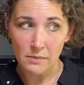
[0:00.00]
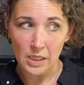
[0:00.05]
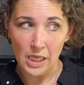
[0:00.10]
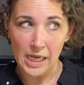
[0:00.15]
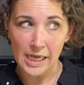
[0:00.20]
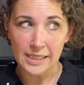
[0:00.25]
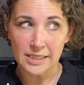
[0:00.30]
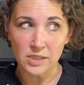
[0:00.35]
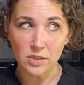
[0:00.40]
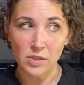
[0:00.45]

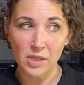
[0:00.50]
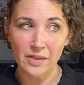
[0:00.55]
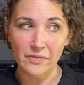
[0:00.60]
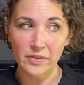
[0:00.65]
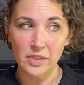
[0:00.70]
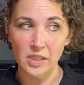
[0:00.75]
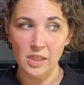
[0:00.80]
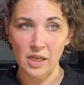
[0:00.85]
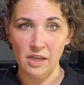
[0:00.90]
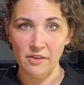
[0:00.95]
I still have
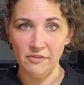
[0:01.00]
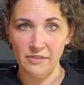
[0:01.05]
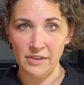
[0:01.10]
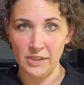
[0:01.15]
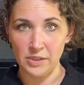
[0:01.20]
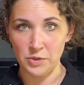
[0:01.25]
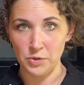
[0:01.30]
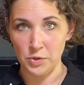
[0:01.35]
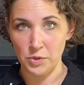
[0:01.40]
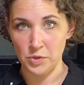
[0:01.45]
enough
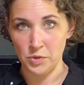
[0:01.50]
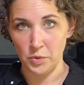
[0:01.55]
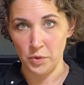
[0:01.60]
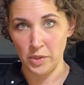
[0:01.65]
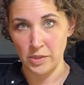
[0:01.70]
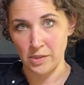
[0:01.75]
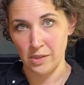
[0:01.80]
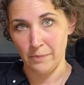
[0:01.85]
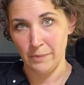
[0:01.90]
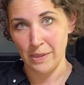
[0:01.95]
extra
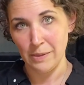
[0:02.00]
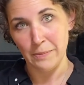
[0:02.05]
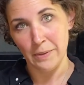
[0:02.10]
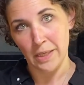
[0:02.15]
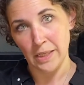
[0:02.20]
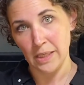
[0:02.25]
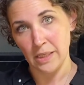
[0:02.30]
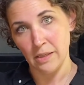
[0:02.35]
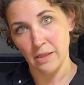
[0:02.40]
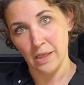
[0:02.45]
stores on my
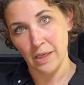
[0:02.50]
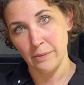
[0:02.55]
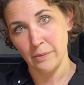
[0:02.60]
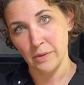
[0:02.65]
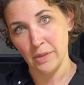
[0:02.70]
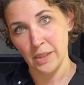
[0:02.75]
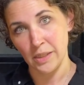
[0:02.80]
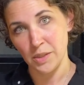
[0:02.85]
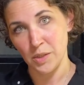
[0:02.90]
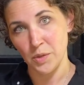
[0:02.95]
body that I
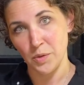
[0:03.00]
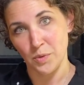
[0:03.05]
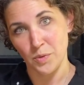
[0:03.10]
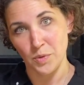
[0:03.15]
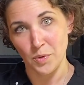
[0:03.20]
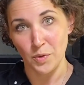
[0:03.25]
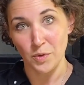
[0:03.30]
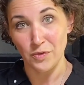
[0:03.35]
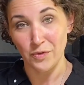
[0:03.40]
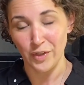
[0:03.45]
would like to use
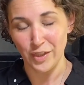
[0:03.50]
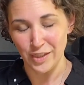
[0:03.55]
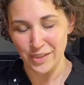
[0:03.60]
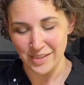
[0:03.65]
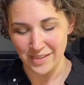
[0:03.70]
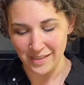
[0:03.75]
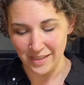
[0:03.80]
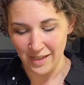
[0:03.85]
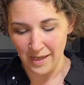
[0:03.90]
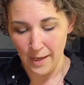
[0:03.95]
those
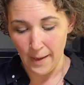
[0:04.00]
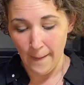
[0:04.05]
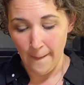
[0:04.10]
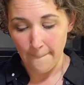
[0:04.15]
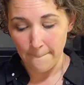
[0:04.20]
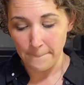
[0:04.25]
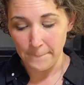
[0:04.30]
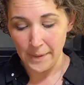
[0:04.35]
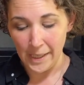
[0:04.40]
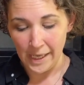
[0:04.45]
first.
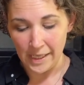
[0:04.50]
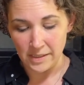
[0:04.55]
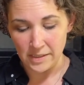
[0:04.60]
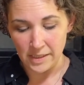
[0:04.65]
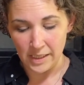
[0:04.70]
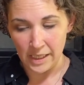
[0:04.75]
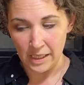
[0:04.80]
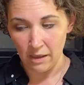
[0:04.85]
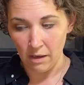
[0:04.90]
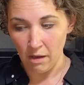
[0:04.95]
But
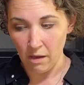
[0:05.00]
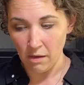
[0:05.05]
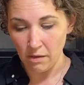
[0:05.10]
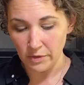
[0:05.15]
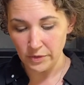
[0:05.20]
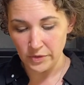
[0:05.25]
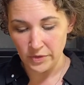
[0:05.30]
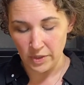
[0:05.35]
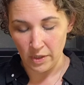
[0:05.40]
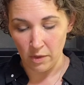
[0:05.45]
it
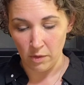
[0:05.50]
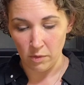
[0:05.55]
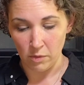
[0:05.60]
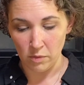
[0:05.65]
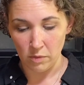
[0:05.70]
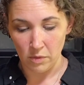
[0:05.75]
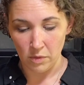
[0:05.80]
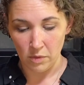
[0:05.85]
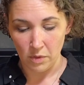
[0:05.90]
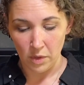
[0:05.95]

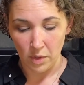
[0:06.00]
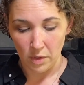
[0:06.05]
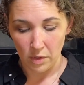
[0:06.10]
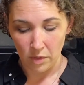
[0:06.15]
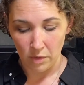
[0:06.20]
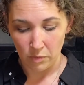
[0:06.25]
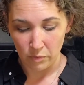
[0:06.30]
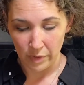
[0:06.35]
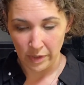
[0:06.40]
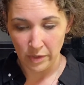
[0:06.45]
also
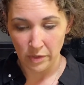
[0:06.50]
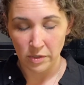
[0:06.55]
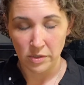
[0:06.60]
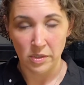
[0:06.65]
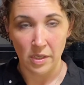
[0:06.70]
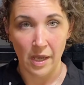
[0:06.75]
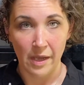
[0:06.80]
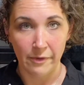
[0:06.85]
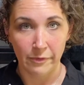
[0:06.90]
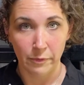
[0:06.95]
renders
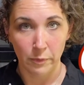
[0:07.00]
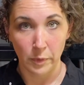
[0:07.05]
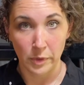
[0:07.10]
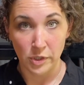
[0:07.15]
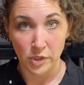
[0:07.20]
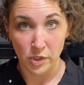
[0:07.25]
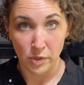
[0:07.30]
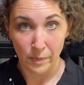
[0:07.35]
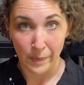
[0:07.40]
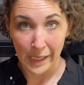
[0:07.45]
off
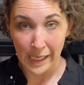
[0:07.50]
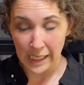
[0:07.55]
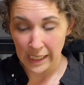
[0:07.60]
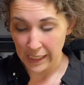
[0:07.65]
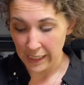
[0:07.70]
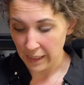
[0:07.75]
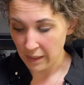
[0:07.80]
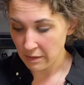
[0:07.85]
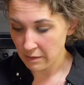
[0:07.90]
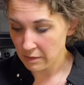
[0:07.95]
once you bake
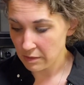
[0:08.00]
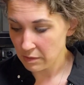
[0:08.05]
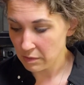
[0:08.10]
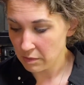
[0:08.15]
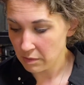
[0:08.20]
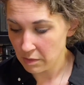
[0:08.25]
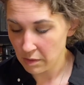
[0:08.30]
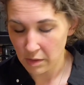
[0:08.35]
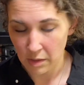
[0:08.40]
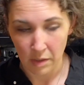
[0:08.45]
it.
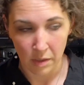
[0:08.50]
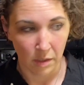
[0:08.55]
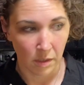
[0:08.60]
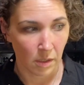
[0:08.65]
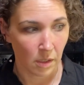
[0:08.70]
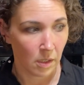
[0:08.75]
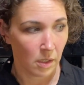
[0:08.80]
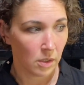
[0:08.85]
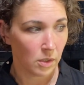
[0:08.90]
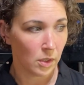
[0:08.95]

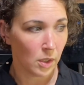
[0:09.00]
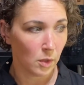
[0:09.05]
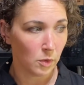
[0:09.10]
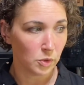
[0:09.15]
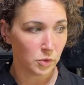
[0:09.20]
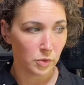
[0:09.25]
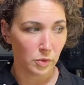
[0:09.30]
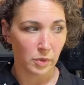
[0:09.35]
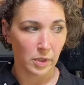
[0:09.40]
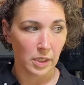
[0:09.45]
No
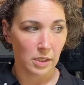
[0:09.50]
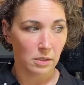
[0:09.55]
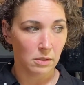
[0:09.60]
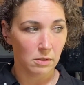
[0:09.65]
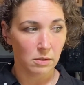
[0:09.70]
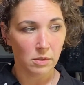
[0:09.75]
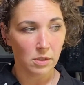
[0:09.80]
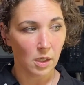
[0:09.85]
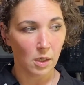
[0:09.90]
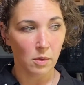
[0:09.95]
shuriken.
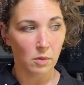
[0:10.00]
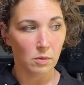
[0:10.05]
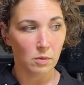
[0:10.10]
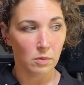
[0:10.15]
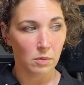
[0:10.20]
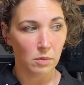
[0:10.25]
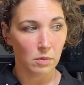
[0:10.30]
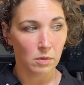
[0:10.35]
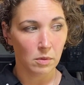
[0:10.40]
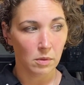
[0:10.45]
No,
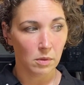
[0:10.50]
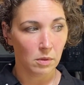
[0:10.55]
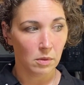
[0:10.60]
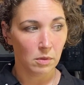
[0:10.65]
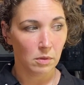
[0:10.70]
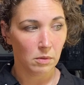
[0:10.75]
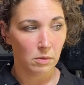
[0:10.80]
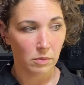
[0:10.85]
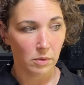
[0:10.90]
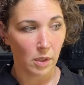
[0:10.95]

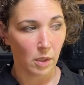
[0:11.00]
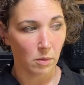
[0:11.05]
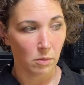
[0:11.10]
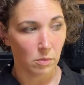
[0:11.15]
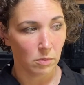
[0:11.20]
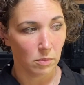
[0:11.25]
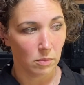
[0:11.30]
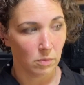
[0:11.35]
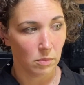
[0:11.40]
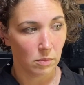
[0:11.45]

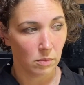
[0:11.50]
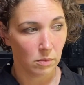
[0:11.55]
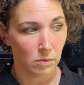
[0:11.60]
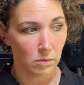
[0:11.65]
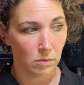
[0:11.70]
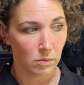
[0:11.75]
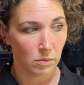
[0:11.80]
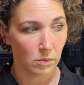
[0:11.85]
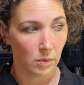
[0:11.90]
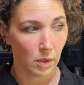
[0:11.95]

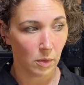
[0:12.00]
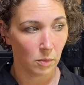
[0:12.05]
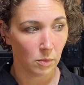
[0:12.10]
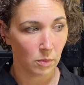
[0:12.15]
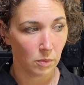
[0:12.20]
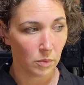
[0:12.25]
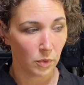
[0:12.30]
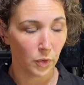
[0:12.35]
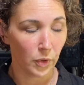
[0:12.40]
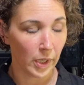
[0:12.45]

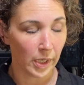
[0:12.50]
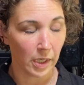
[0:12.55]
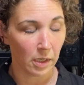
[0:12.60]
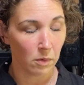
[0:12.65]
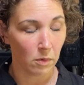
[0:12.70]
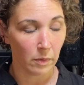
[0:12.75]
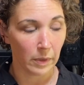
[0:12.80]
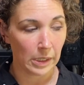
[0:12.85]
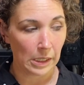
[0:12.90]
you're not gonna go